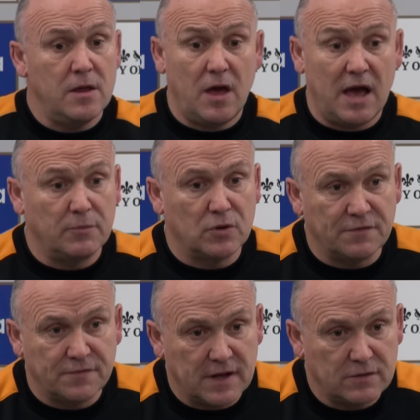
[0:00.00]
I
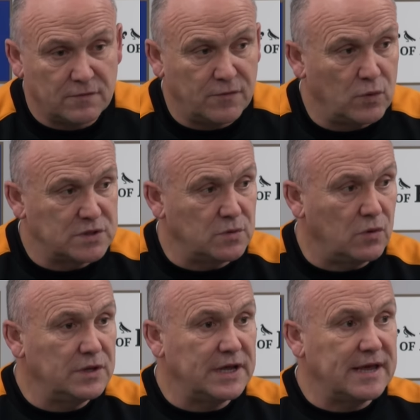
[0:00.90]
look forward to
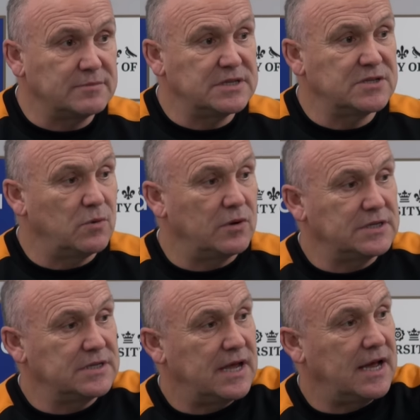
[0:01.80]
all the games. This one
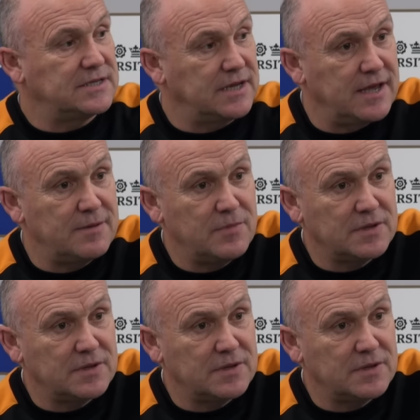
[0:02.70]
is a nice game.